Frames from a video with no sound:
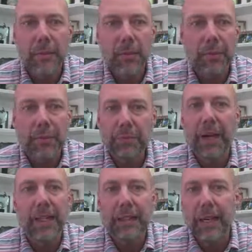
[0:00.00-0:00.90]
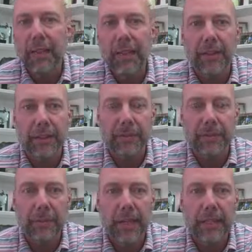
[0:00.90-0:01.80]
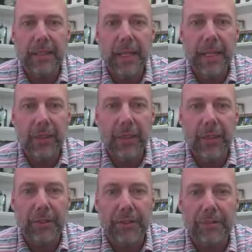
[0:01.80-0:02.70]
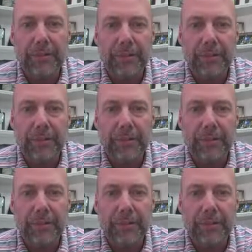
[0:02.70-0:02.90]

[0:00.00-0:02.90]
So just minus 90,000. Minus 90,000